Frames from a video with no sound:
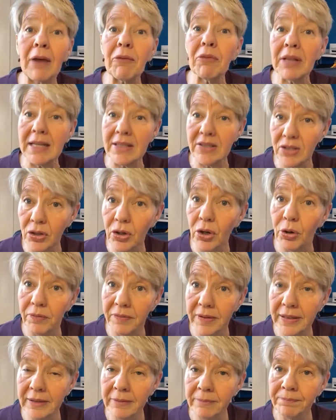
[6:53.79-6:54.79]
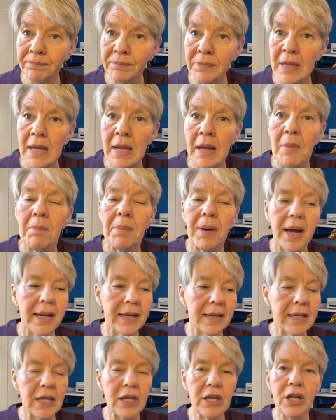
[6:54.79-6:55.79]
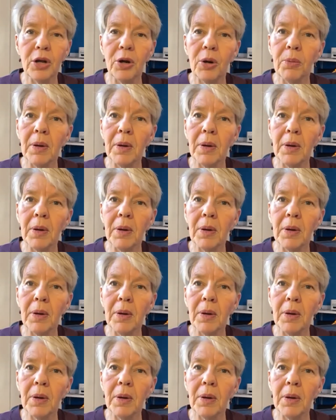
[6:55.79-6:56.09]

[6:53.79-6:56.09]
and that relates to COVID. But,